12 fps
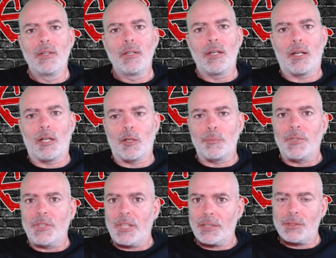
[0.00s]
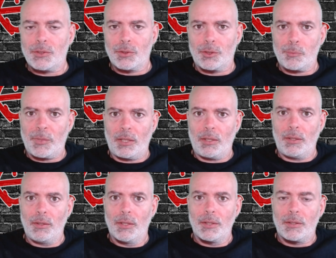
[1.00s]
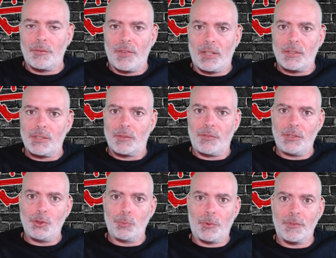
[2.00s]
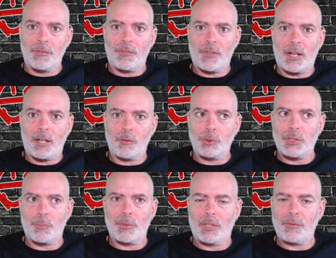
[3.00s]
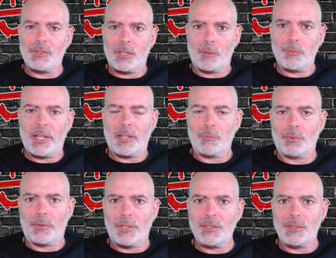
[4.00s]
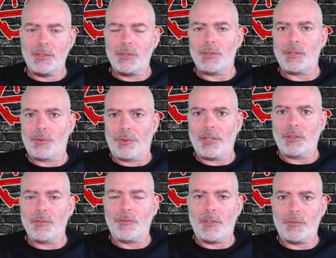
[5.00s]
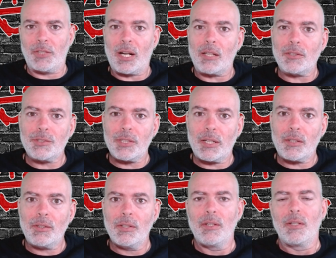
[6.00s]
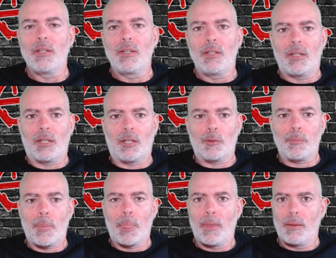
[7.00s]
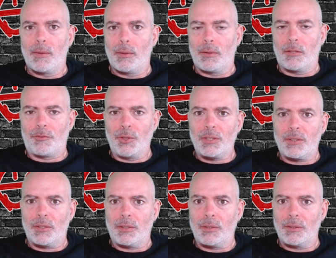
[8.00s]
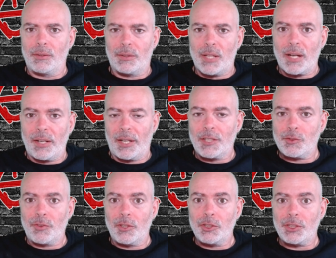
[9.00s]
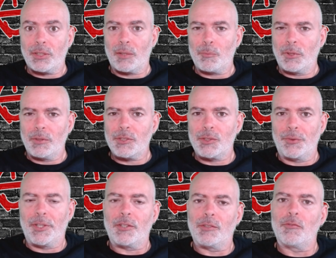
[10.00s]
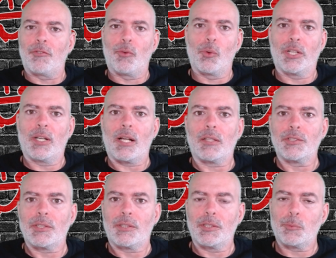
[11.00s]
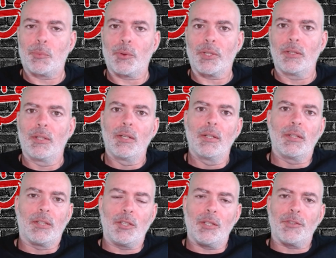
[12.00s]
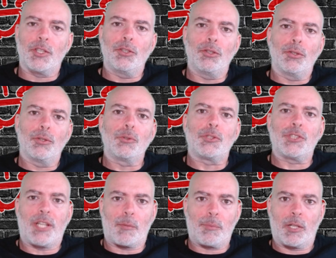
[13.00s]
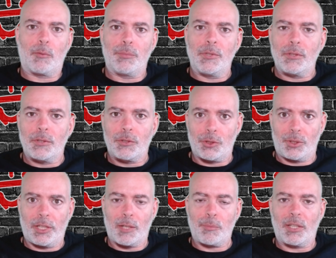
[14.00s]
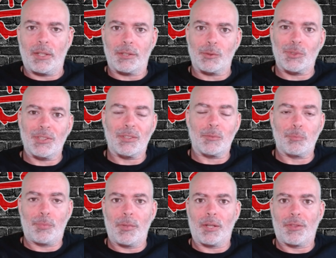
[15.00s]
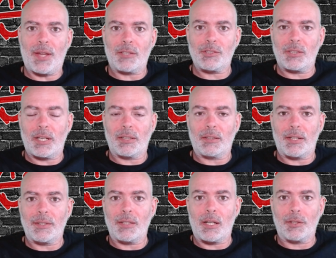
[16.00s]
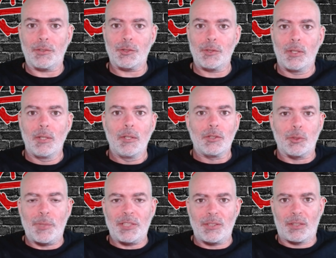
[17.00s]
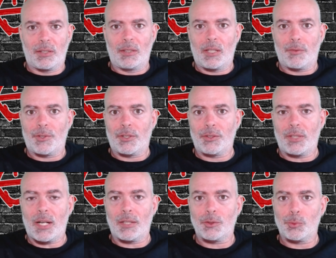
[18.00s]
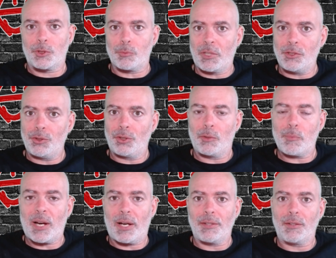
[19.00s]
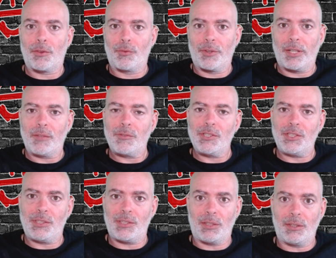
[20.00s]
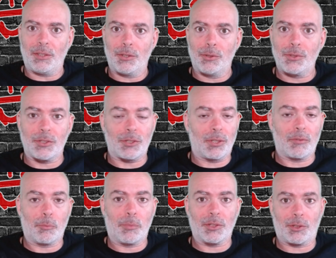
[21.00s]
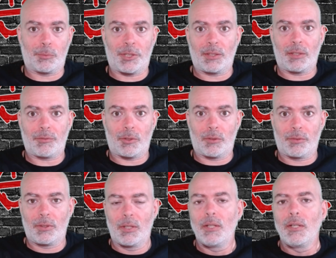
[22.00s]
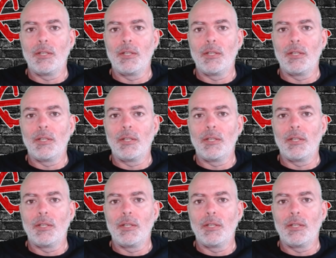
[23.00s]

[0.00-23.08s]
The next is going to be the Fanatec V2.5, which I believe has come down in price. It's at $350 now. If you get the non-X version, I believe it's $340 at this point. Then you have a huge step up to the MPX, which is $1,099. So basically $1,100, which means you could buy 3 of the GT Neos and still have a bunch of money left over.